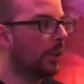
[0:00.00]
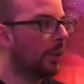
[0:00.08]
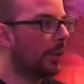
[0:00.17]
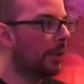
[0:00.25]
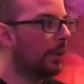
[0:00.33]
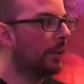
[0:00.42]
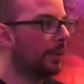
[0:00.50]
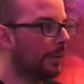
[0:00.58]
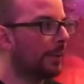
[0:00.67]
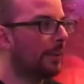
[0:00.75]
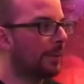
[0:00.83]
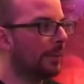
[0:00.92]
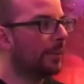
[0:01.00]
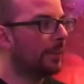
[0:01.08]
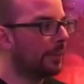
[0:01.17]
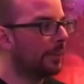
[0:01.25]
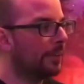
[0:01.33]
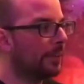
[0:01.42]

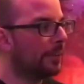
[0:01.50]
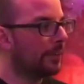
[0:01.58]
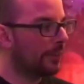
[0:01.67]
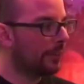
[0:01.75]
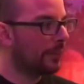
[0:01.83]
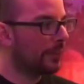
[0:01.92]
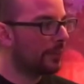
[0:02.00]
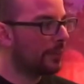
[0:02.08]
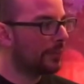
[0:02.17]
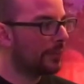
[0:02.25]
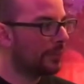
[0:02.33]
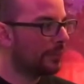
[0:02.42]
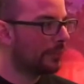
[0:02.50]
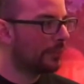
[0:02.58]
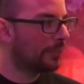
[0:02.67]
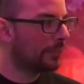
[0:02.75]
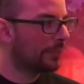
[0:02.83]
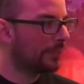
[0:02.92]

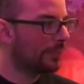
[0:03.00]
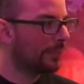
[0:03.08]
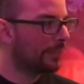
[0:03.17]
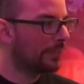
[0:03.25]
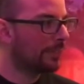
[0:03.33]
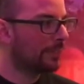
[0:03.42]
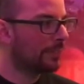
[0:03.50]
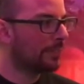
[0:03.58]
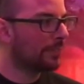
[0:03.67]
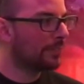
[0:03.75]
(silent)